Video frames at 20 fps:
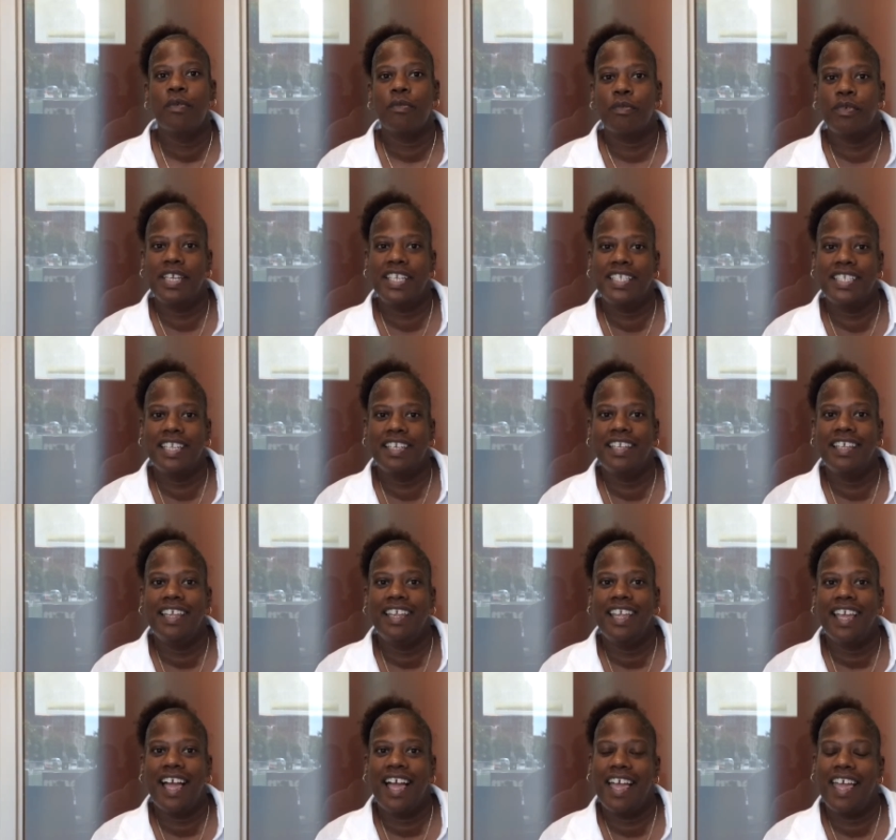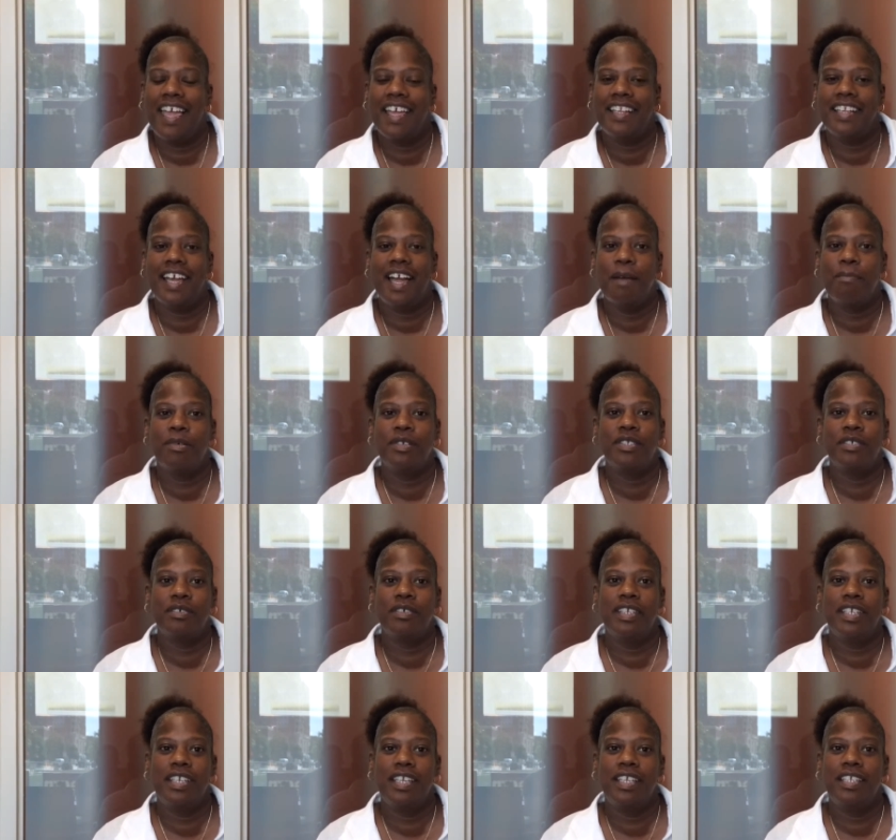Recently, I had the
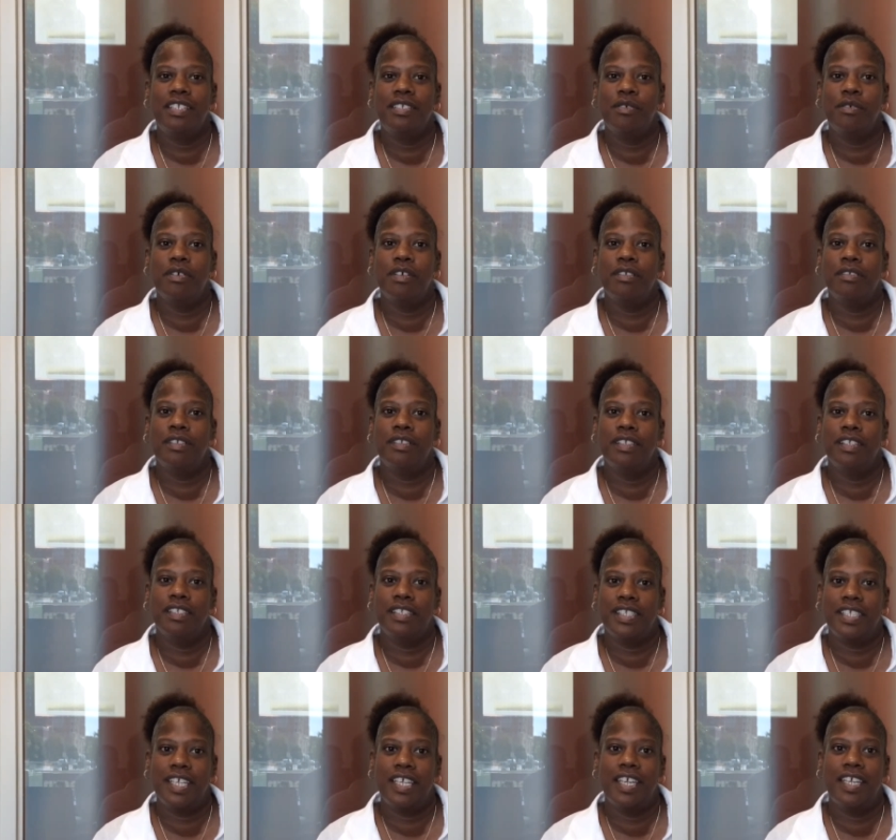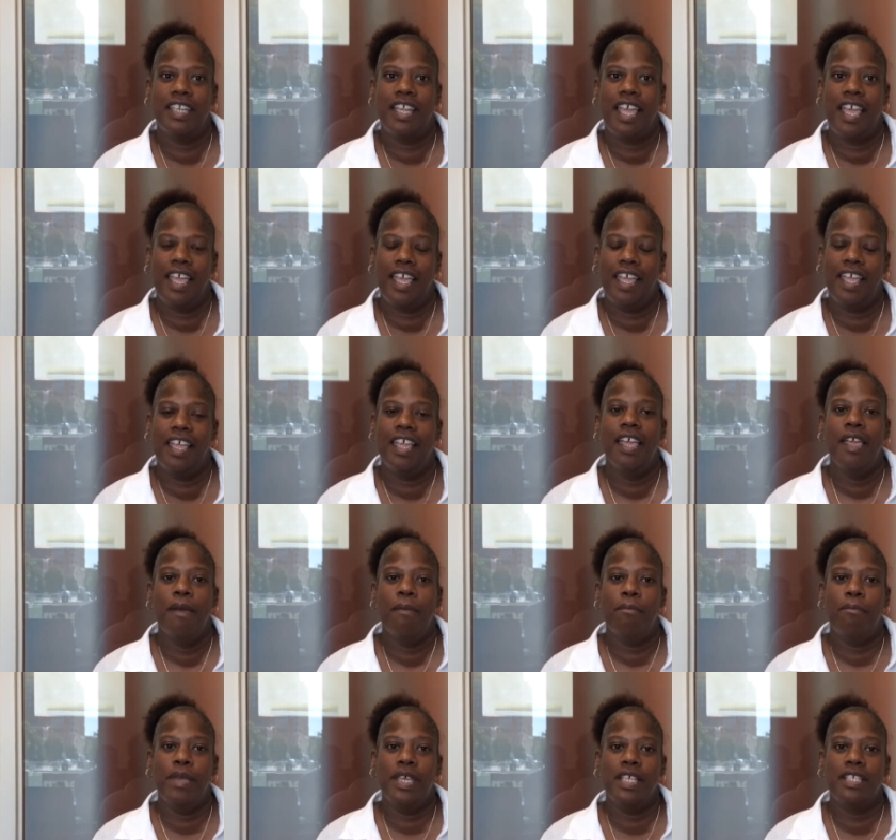opportunity to attend a
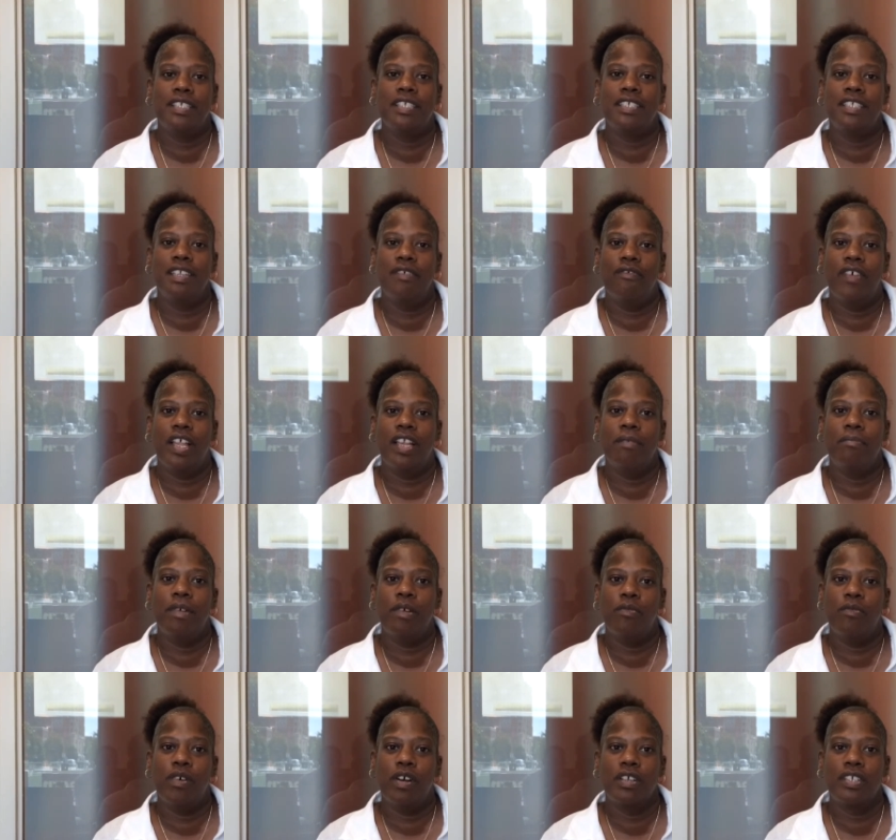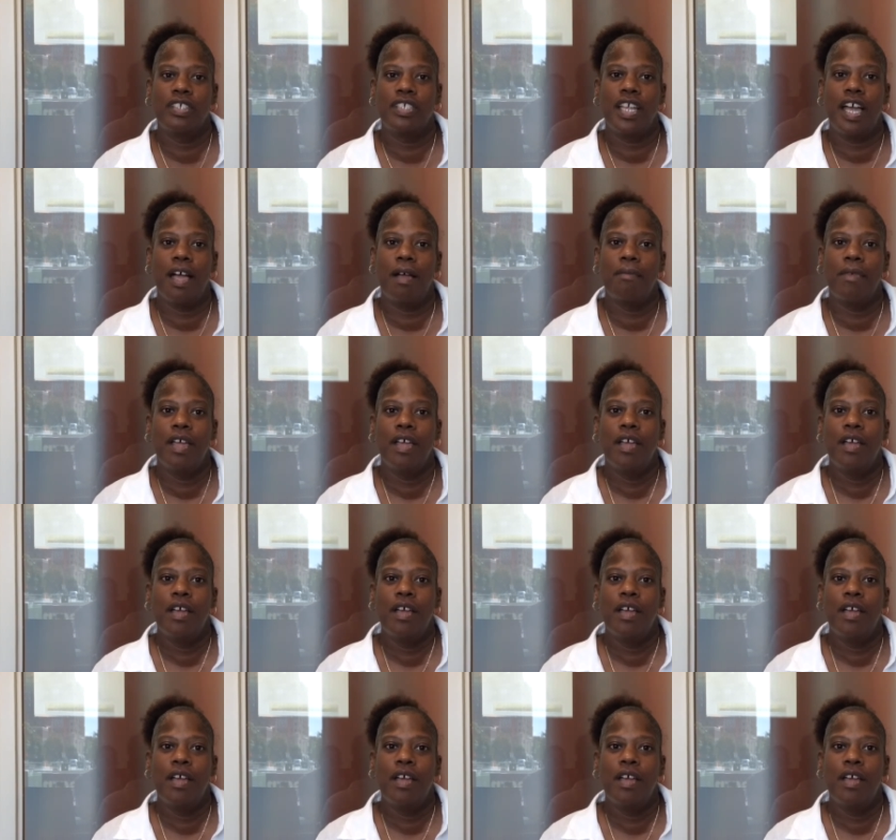business development workshop